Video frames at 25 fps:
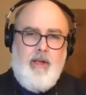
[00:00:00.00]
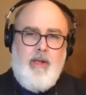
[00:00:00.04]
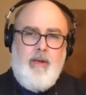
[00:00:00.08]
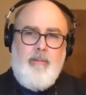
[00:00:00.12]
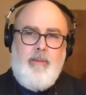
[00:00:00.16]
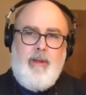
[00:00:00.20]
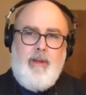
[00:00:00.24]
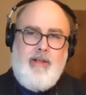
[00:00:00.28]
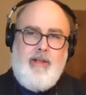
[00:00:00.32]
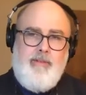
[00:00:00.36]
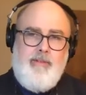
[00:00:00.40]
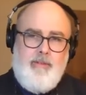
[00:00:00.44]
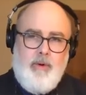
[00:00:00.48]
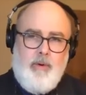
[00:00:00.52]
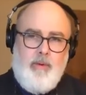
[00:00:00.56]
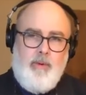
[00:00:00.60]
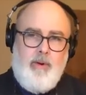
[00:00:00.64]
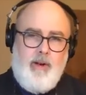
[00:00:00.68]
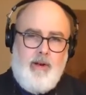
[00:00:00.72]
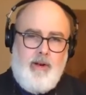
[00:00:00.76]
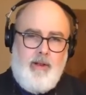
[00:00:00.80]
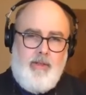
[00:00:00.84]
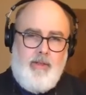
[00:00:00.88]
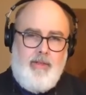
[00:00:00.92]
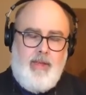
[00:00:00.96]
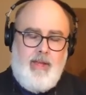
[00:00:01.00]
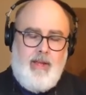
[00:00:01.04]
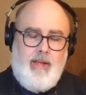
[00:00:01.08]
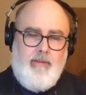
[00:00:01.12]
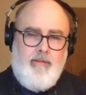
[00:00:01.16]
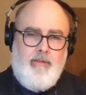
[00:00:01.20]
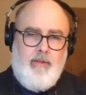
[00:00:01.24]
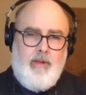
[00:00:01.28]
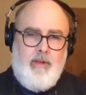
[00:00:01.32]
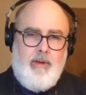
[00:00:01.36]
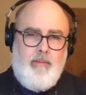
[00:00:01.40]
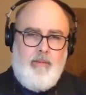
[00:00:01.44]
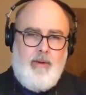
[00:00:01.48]
but I still wanted to think of
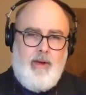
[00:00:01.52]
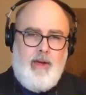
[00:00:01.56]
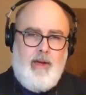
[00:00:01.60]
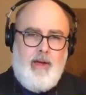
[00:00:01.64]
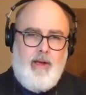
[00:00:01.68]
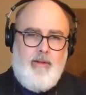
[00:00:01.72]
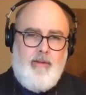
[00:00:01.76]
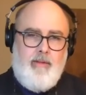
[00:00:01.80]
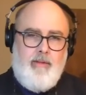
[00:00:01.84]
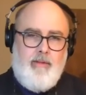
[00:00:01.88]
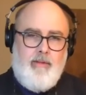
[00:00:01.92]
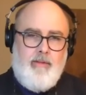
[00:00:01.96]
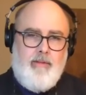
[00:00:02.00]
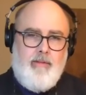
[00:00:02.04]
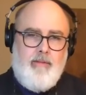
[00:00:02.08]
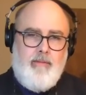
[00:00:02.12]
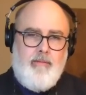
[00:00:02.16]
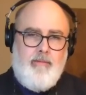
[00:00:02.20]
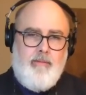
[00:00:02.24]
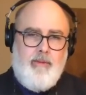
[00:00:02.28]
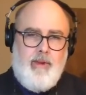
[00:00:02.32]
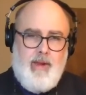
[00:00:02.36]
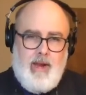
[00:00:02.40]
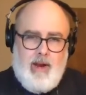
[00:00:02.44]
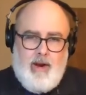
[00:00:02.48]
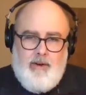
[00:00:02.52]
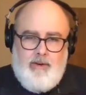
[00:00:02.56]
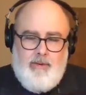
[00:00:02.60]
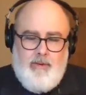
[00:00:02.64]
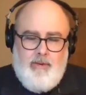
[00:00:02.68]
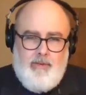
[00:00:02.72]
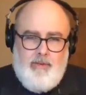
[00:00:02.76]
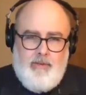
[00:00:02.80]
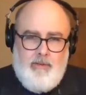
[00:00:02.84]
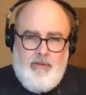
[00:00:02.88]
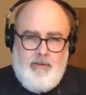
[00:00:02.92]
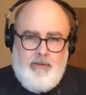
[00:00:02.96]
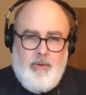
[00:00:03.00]
them as characters
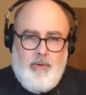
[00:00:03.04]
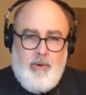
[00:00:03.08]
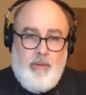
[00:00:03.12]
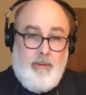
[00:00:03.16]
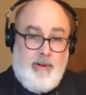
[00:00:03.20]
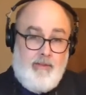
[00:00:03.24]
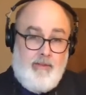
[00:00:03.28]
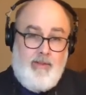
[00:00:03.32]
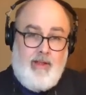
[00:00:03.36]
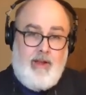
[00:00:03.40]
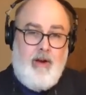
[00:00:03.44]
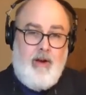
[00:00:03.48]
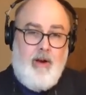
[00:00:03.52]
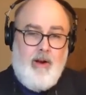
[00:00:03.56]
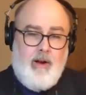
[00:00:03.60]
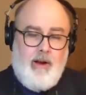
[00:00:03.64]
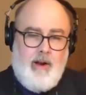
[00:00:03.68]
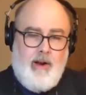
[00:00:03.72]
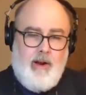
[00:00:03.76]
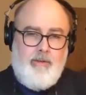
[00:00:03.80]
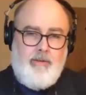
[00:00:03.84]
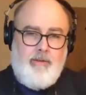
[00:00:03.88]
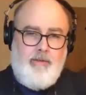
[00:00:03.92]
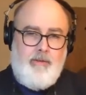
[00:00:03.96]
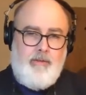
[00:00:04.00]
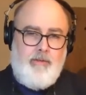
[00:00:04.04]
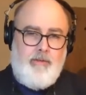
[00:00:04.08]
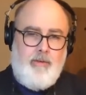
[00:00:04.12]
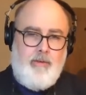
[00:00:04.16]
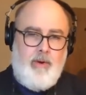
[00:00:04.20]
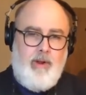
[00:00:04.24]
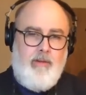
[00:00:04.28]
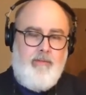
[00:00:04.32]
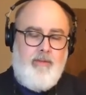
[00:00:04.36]
in the story because they are characters in the story.